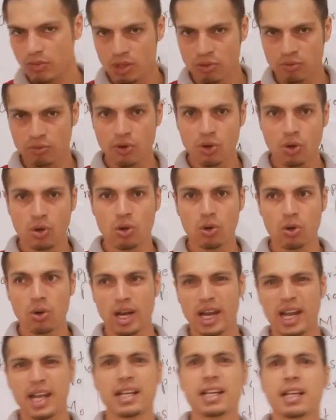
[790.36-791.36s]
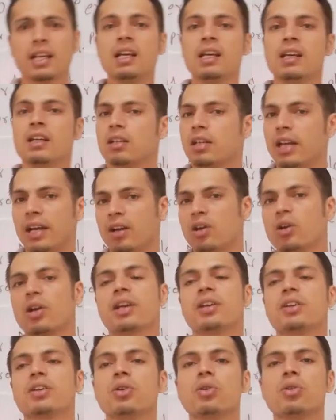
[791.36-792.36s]
for any, like,
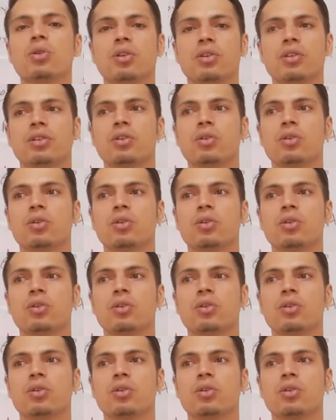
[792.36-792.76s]
okay, you